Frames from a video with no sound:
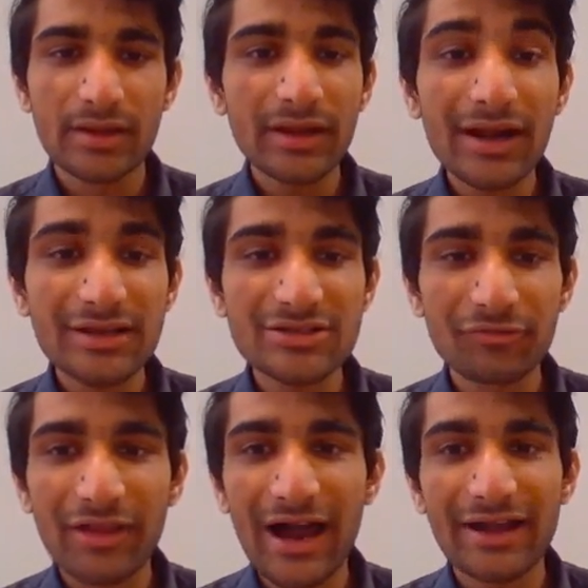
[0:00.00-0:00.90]
Regardless
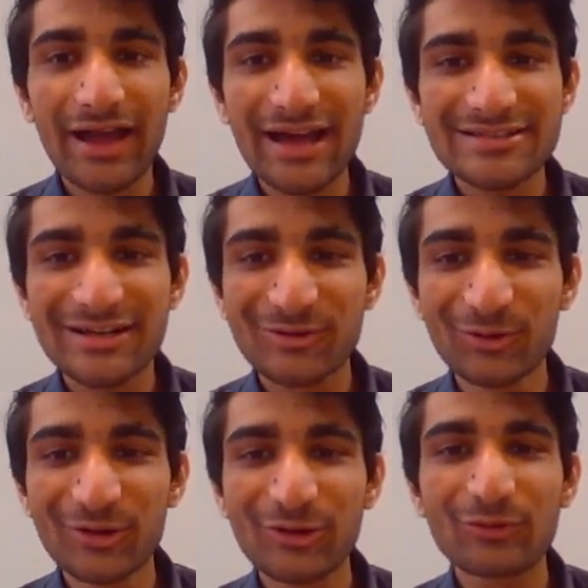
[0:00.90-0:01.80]
of that, as I
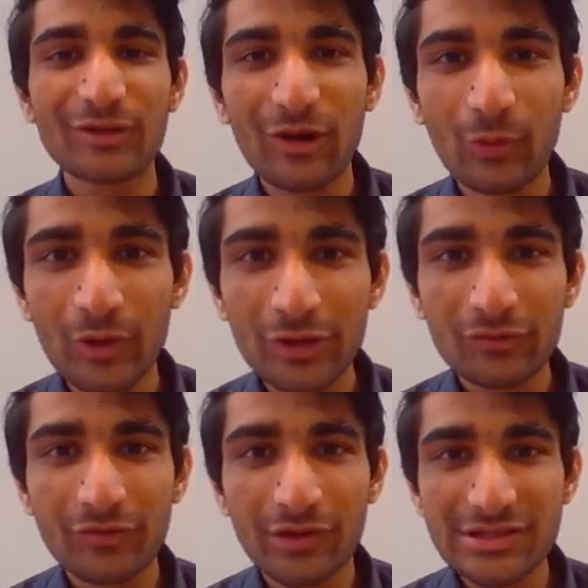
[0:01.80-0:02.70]
told you, we are going
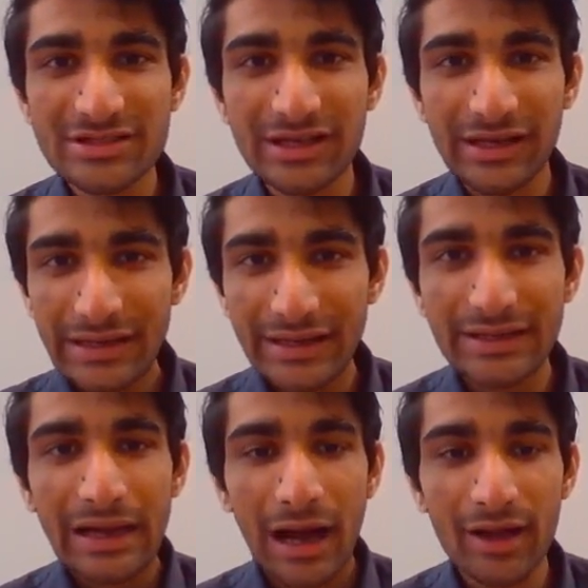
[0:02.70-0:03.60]
to first
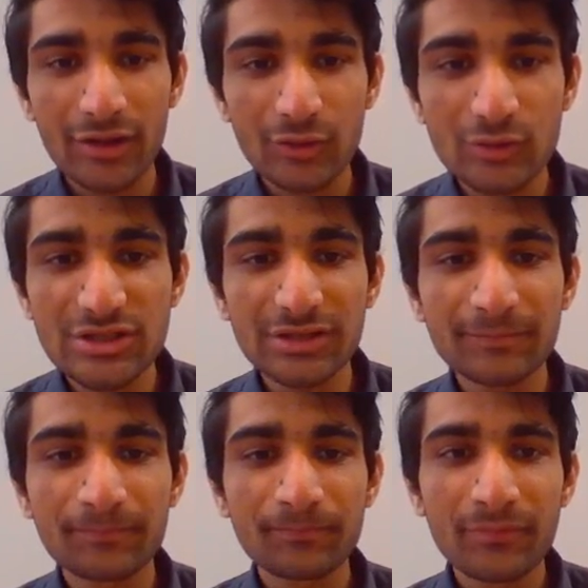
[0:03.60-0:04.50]
create our user
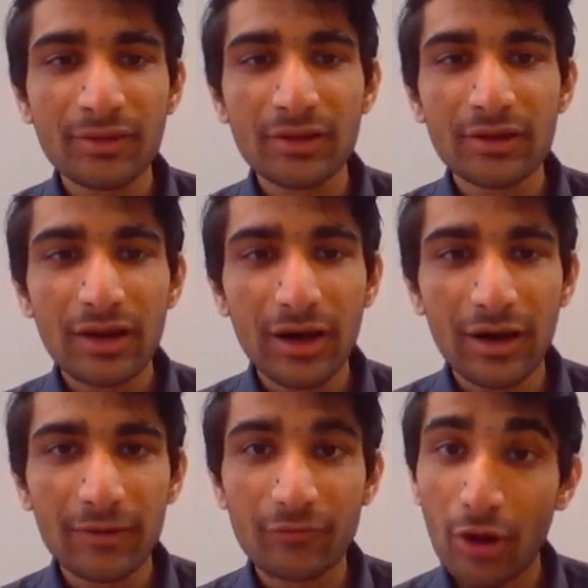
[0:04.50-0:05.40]

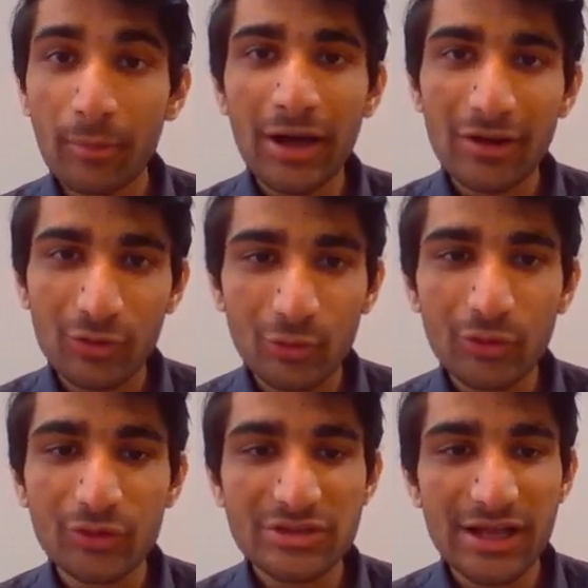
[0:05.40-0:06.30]
from our
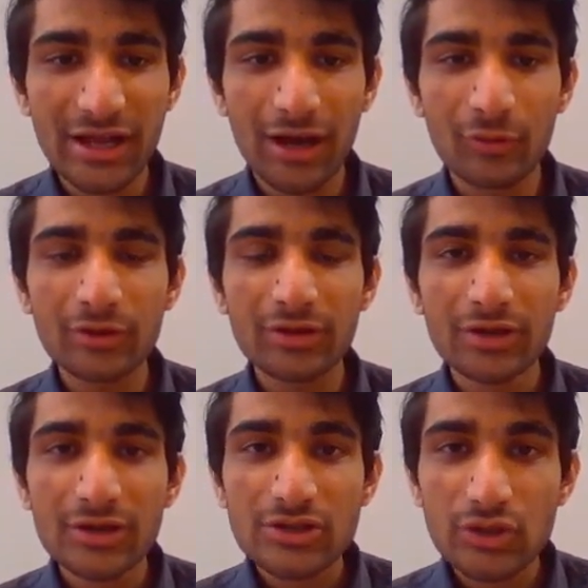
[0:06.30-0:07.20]
root user account,
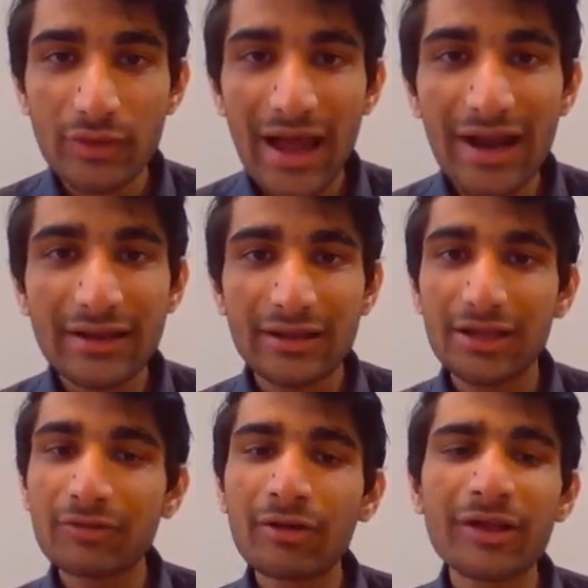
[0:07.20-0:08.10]
so that
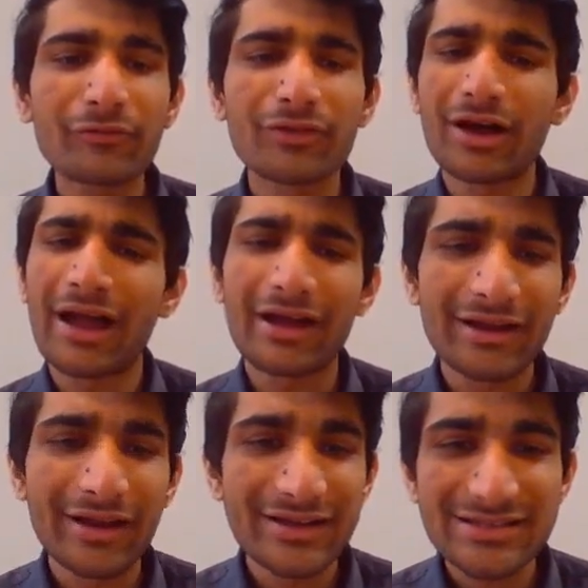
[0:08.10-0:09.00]
even if the
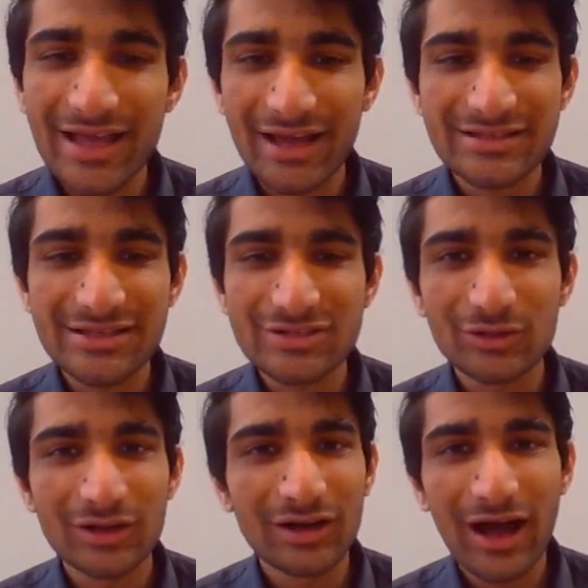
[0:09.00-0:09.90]
hacker gets the access
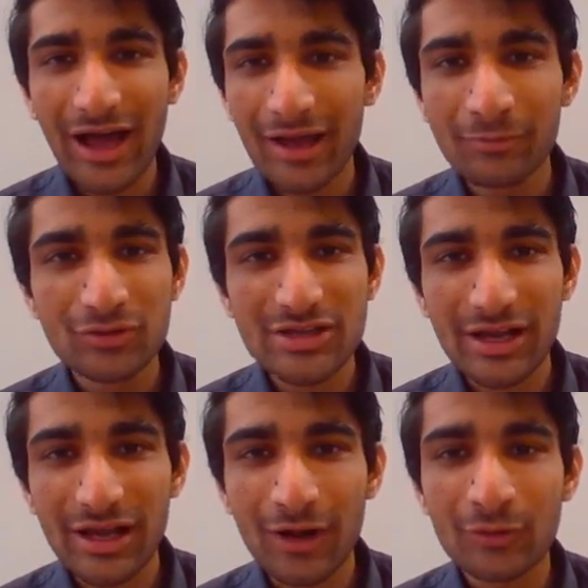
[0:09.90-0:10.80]
to the IAM user
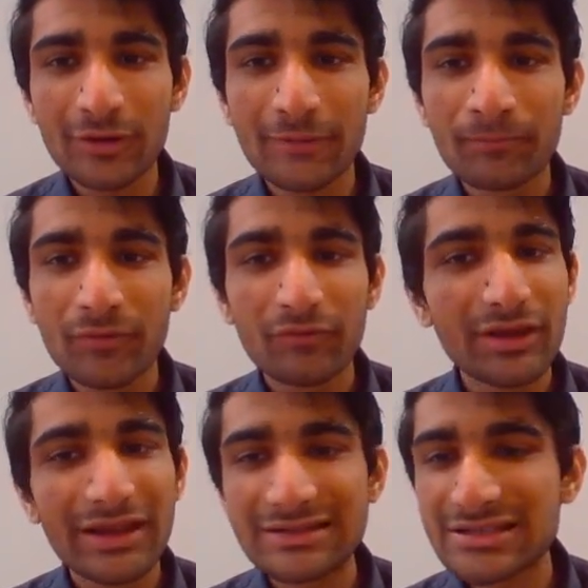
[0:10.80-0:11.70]
account,
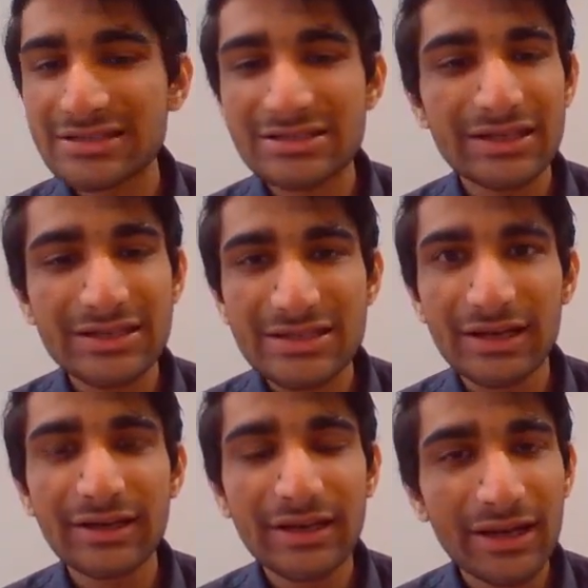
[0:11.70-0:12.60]
we can just
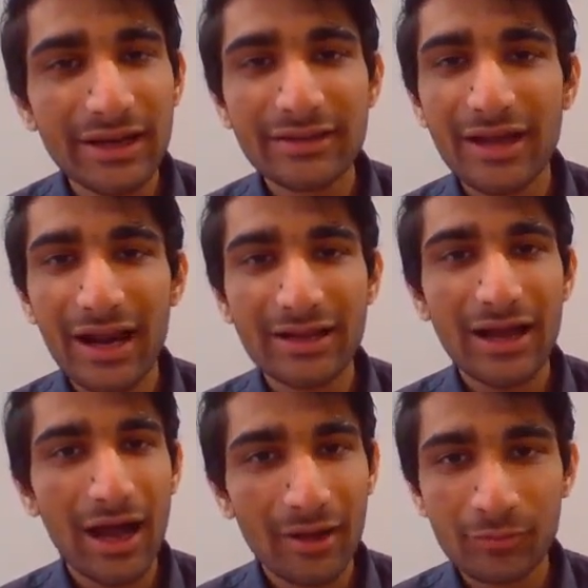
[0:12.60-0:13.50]
easily delete that
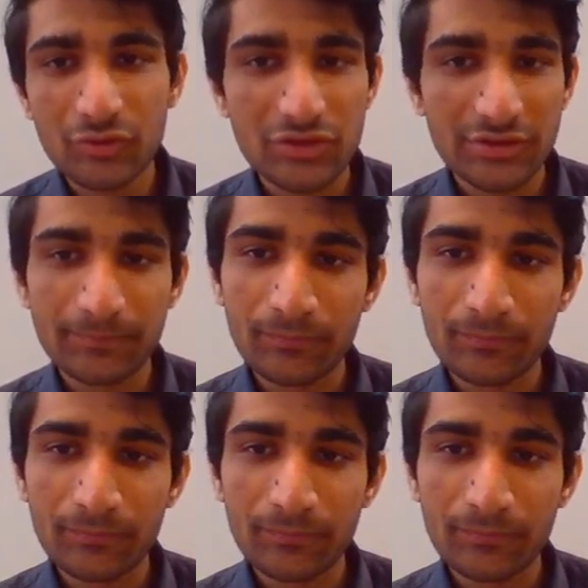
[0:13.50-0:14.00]
IAM user.